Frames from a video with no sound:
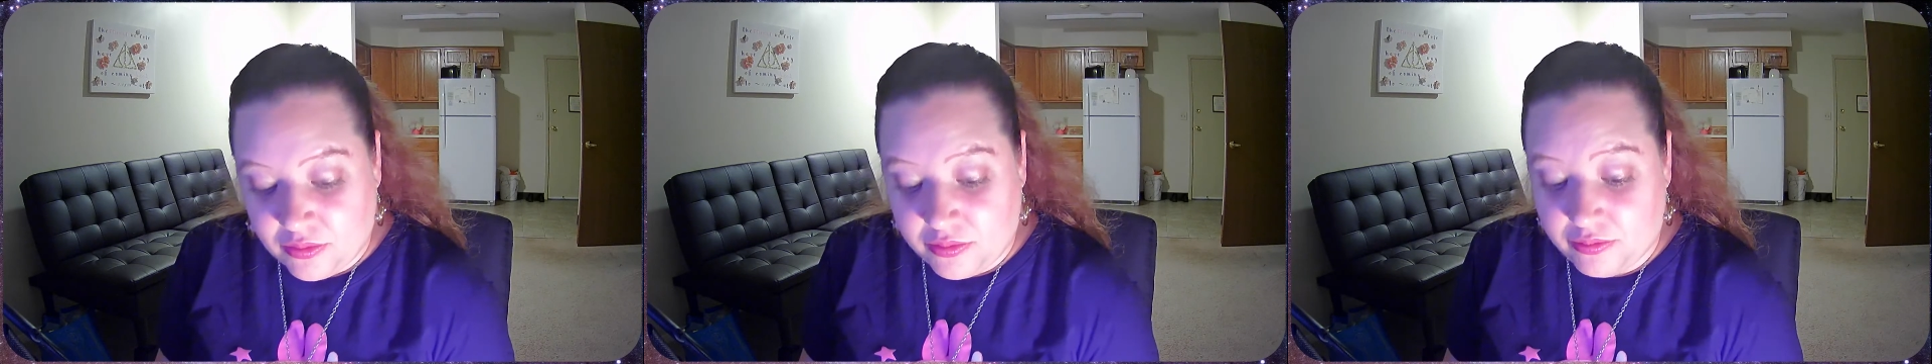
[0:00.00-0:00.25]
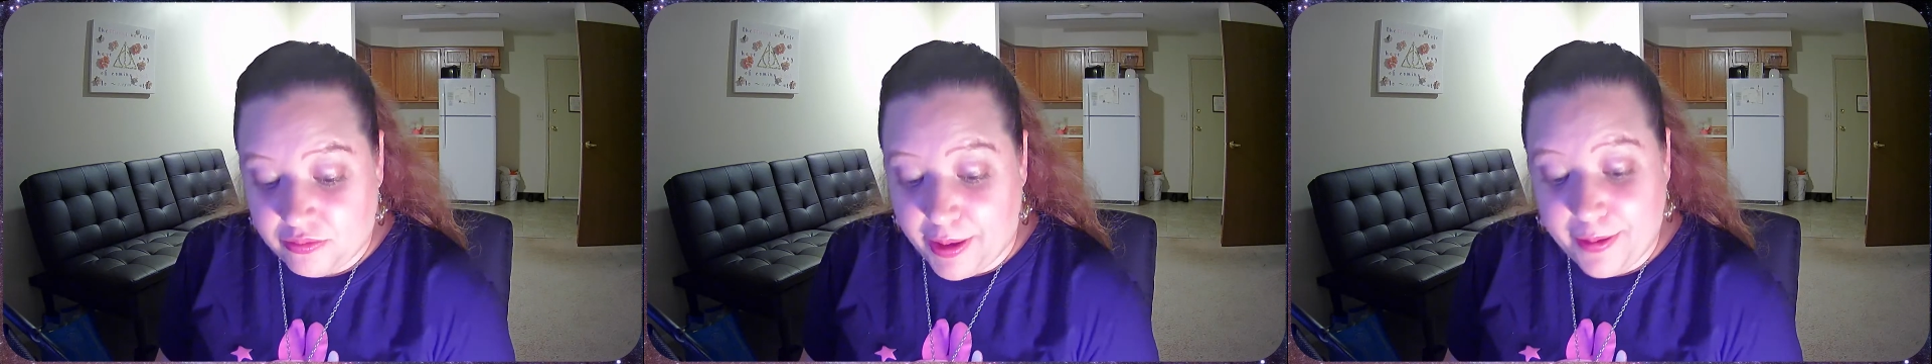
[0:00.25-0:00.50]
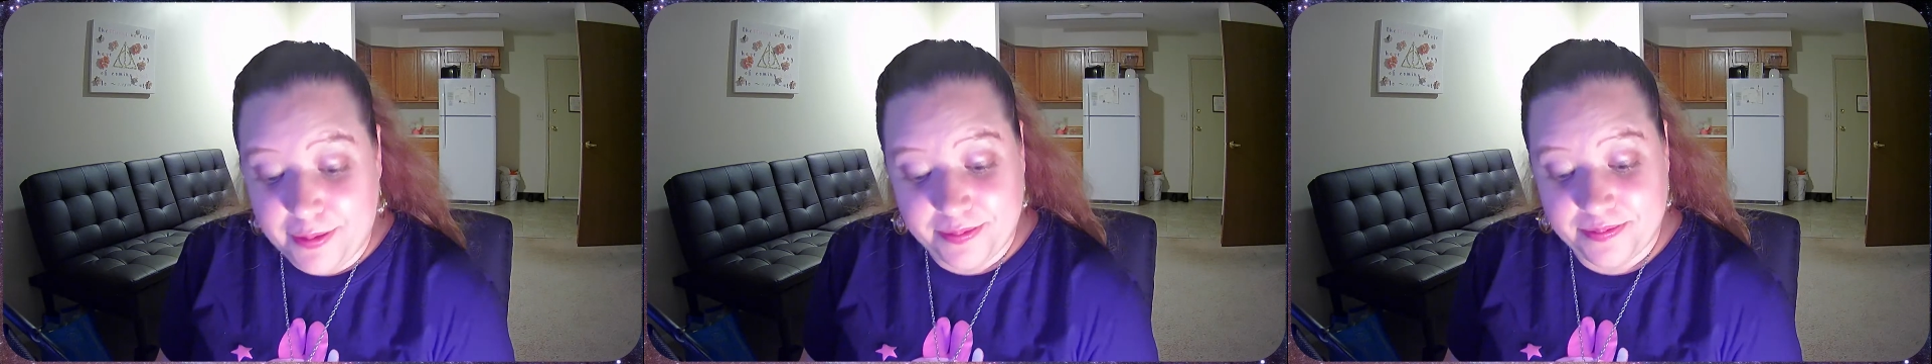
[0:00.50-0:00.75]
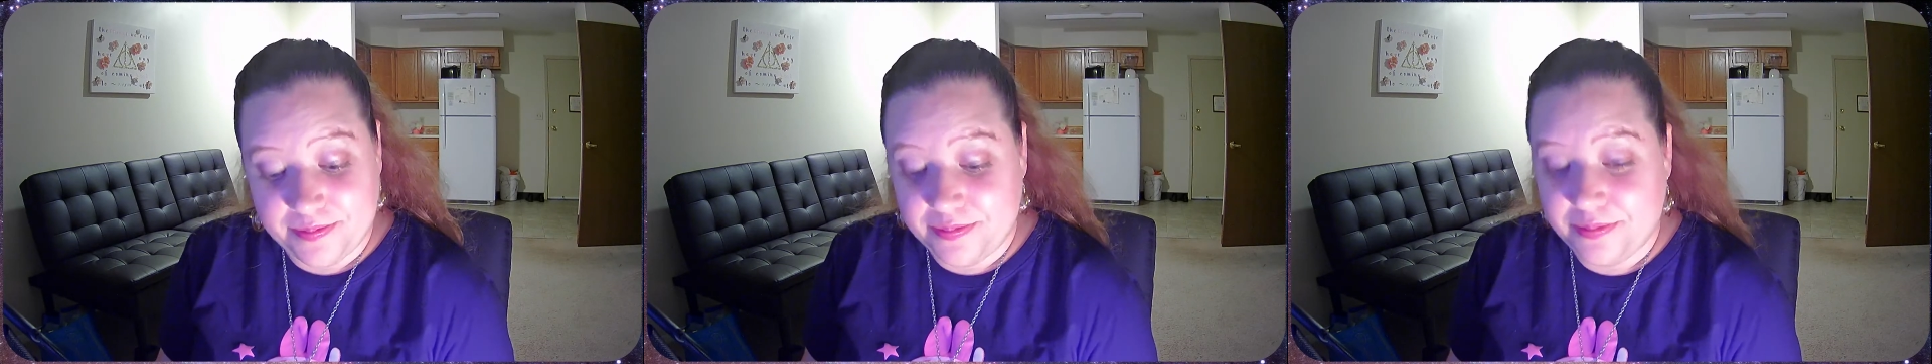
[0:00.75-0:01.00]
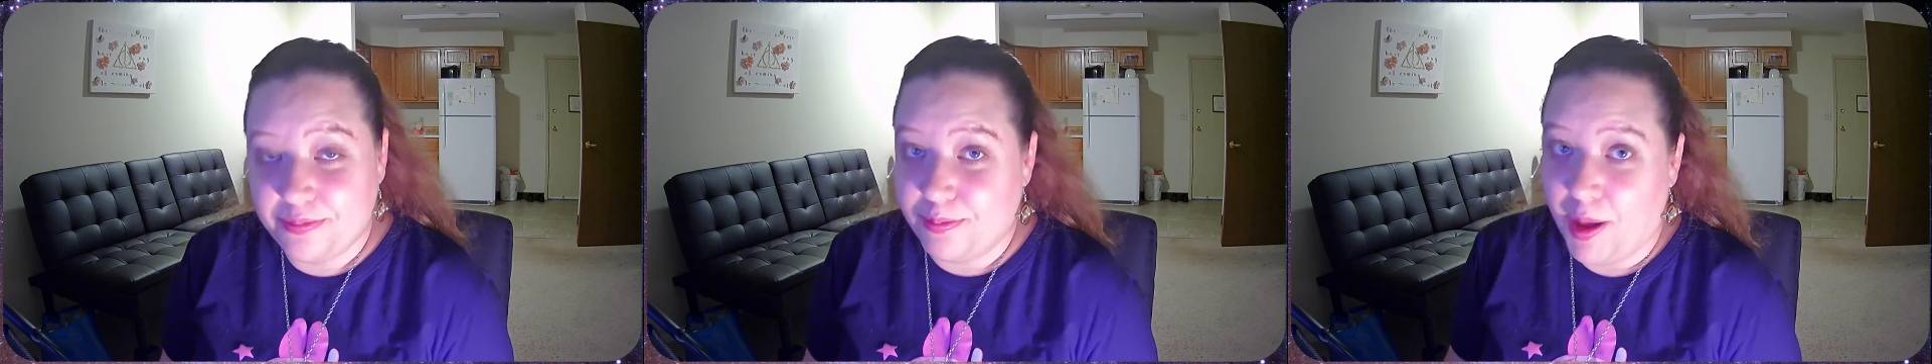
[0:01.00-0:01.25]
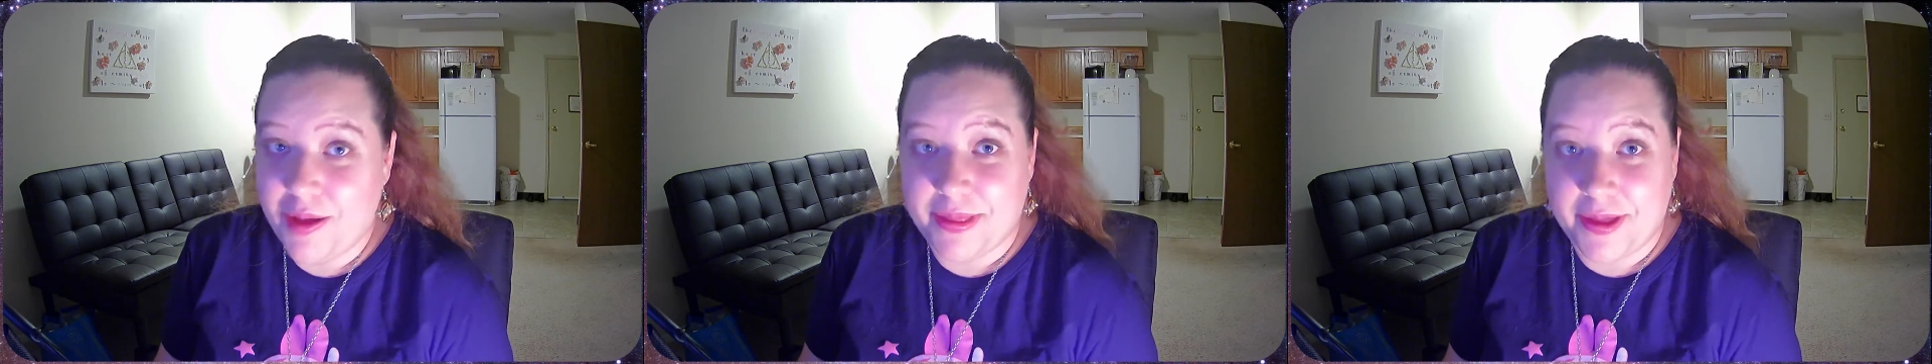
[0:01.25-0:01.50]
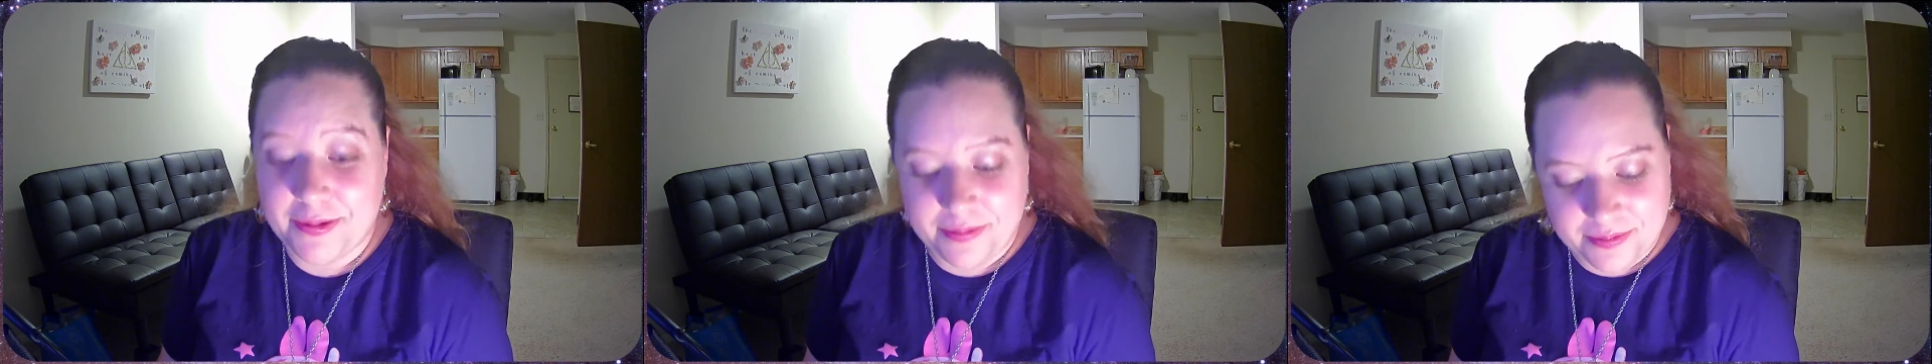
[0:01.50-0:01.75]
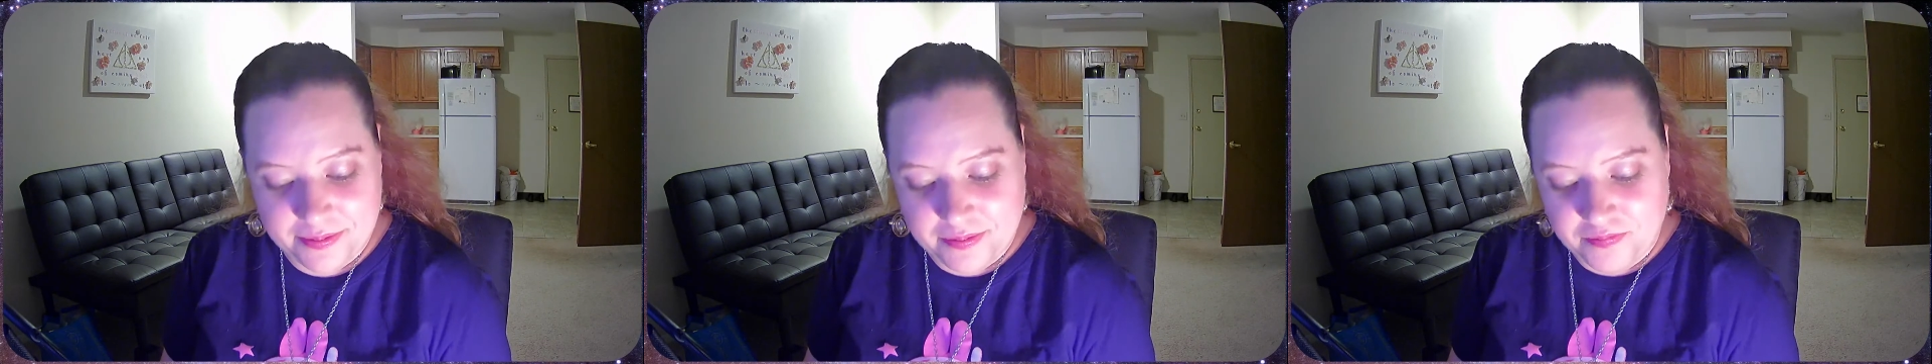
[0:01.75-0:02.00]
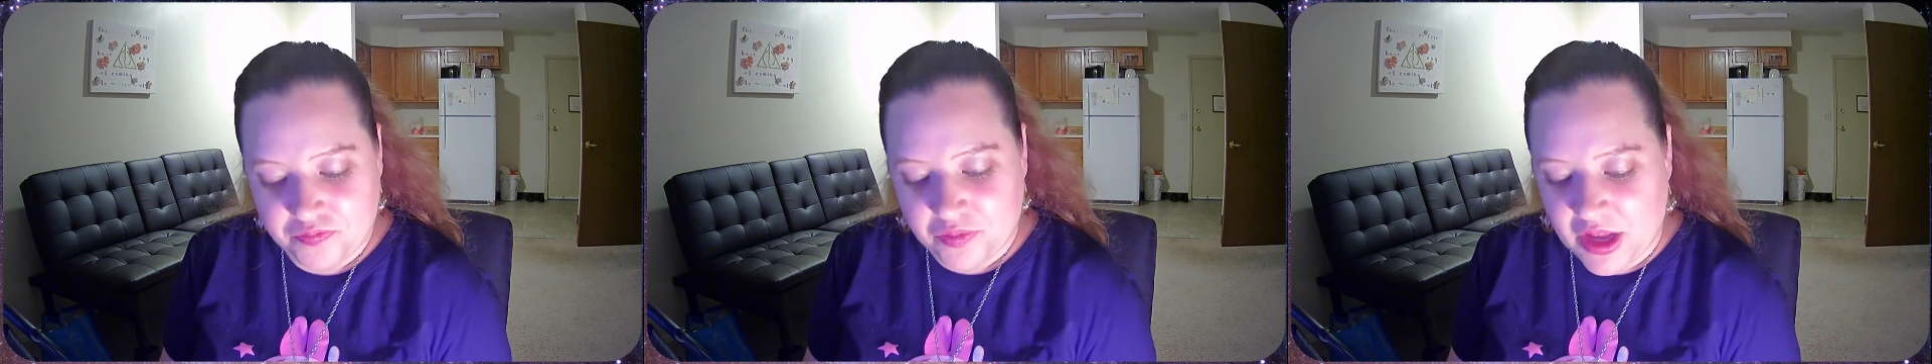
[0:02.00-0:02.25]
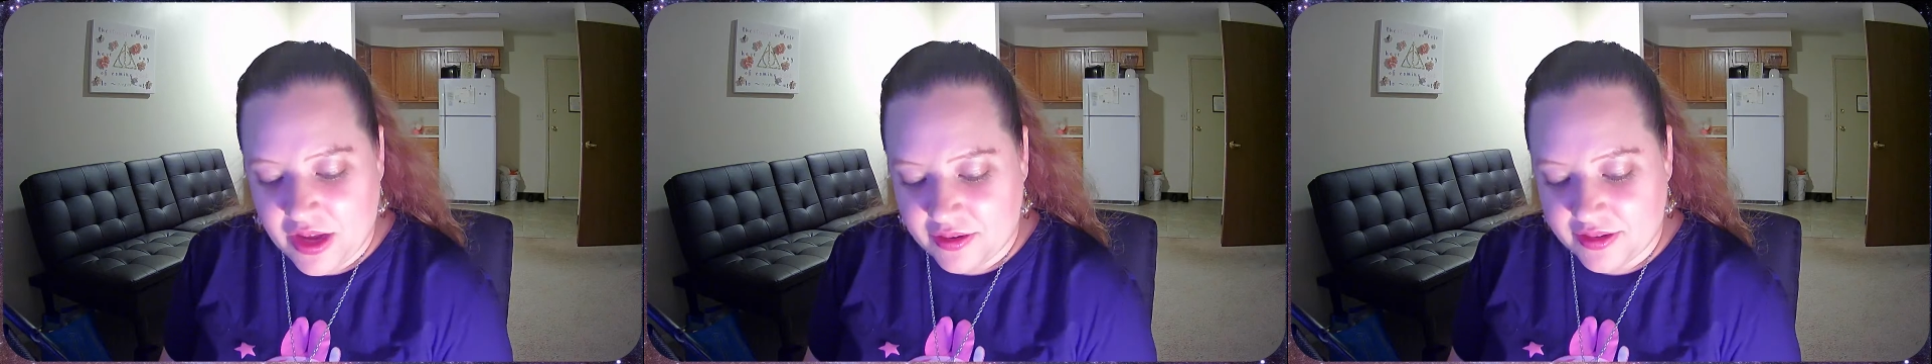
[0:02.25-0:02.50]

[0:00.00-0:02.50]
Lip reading: "Well, bye then," Harry